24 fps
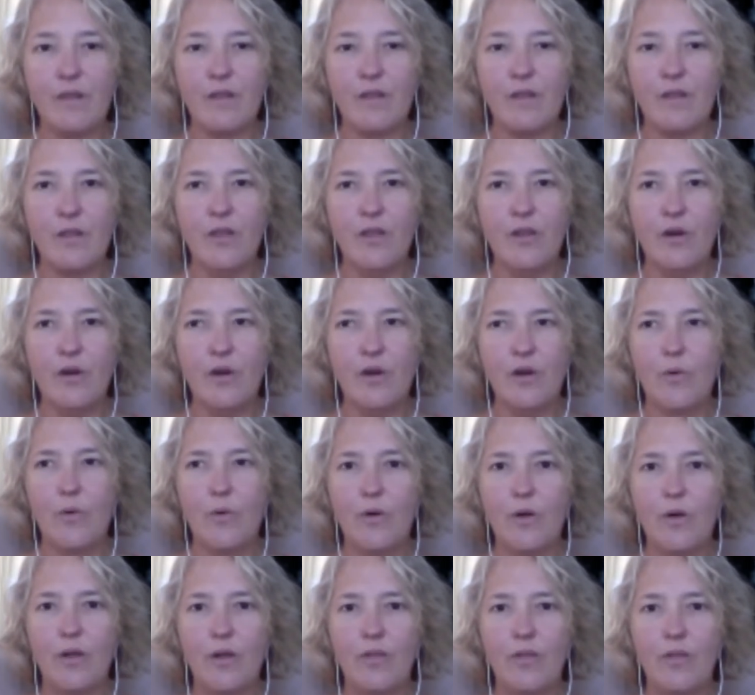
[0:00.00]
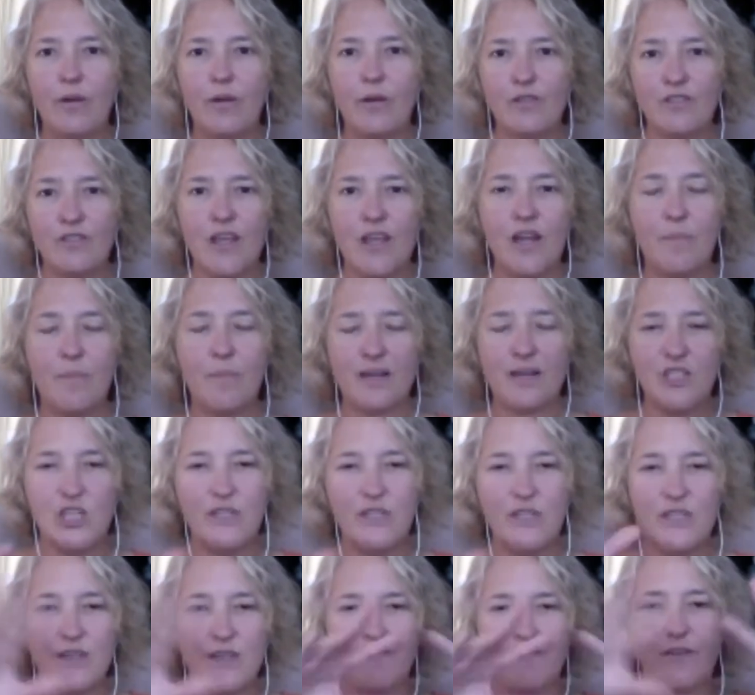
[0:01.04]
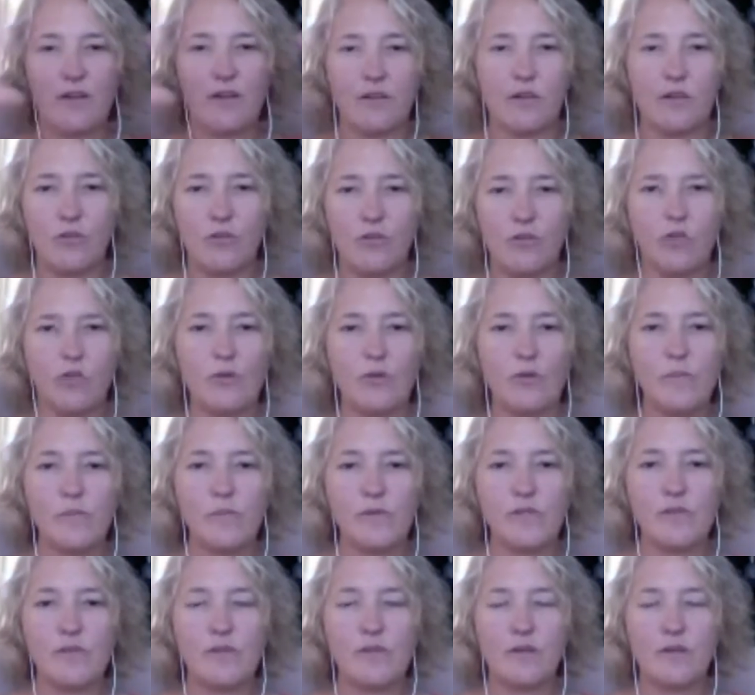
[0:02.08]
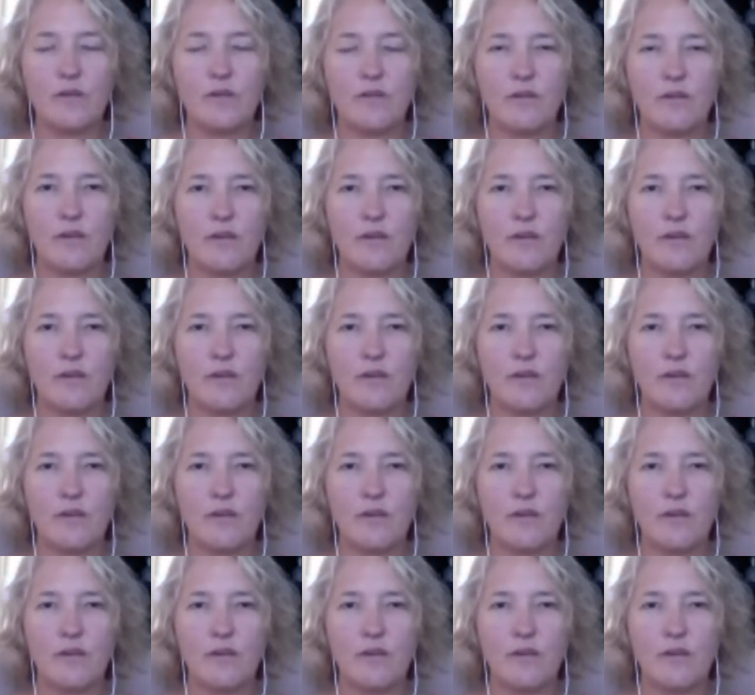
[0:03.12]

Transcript: you know, there's not a bunch of different little groups,